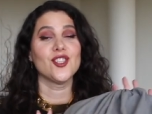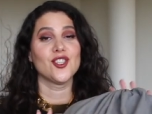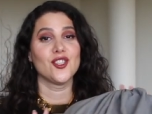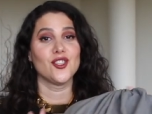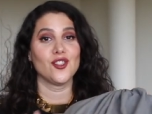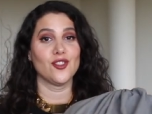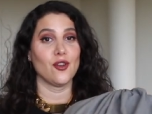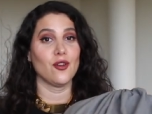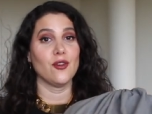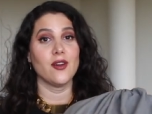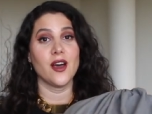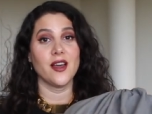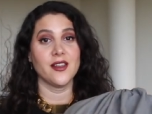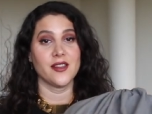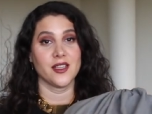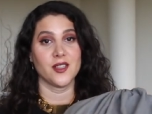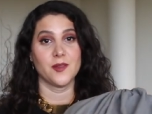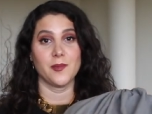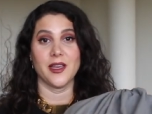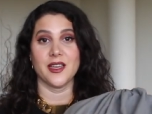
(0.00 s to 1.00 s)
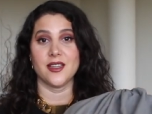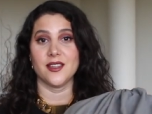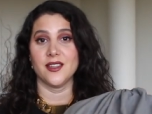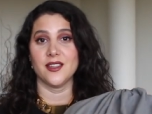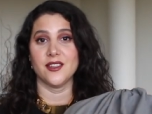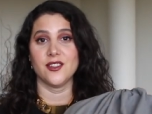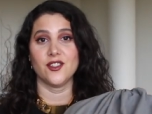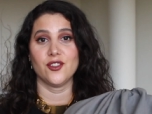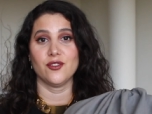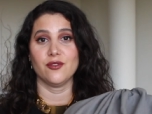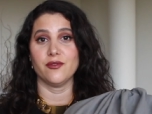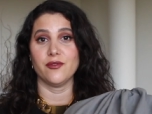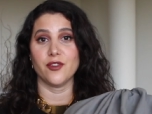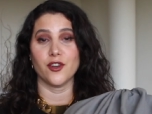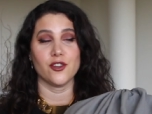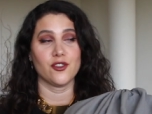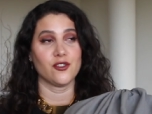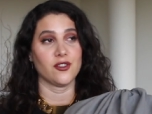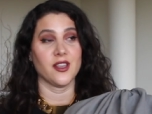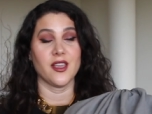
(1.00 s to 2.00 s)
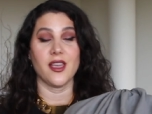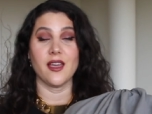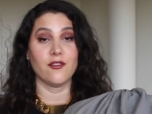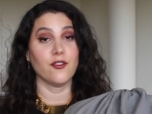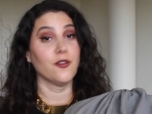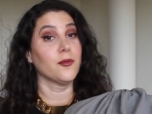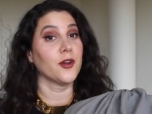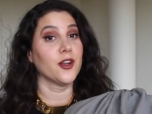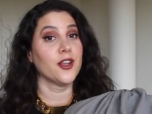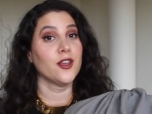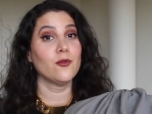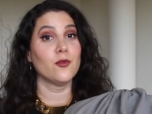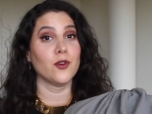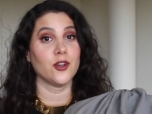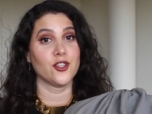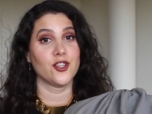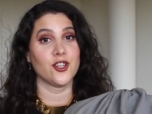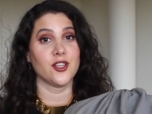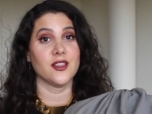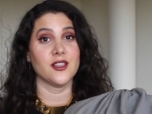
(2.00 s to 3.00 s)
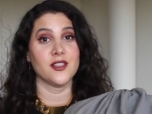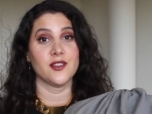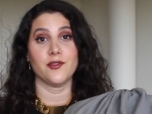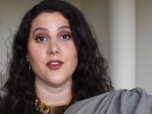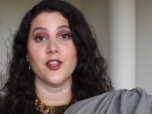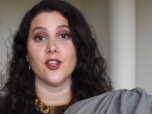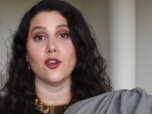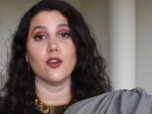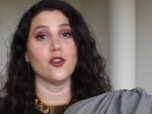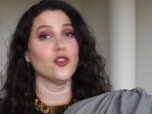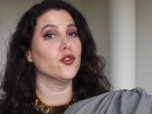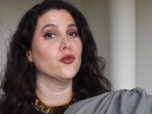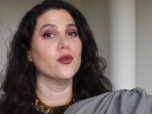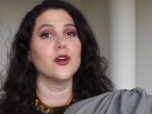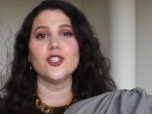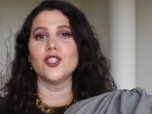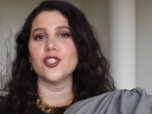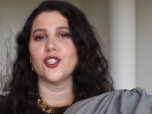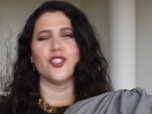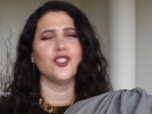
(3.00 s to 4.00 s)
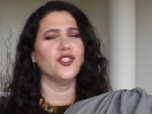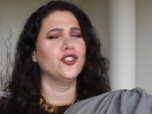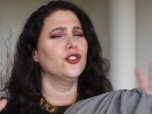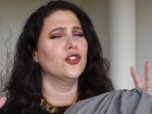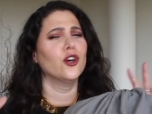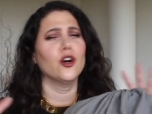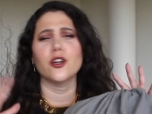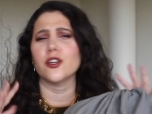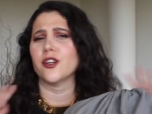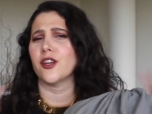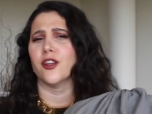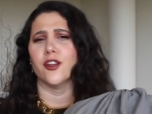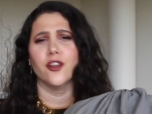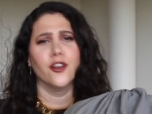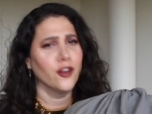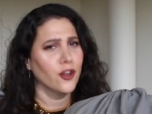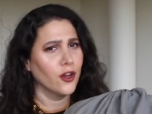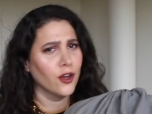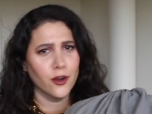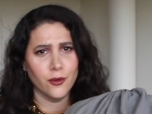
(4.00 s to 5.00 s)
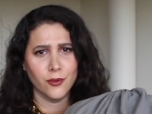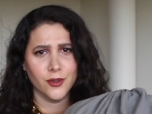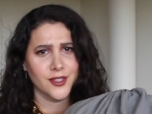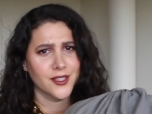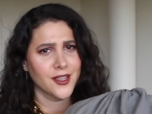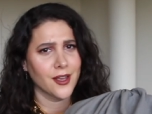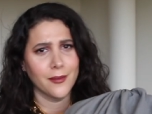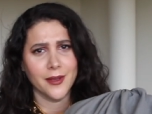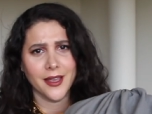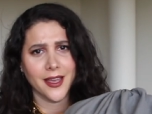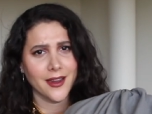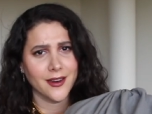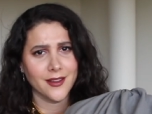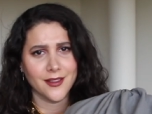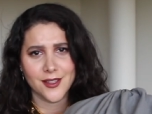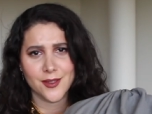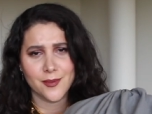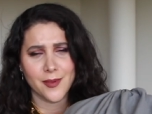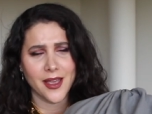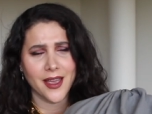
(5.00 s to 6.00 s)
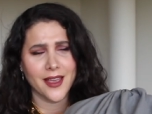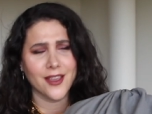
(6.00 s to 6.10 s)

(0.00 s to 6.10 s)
so unexpected to virtually everybody watching this video. You are just not gonna know what's coming out of this bag.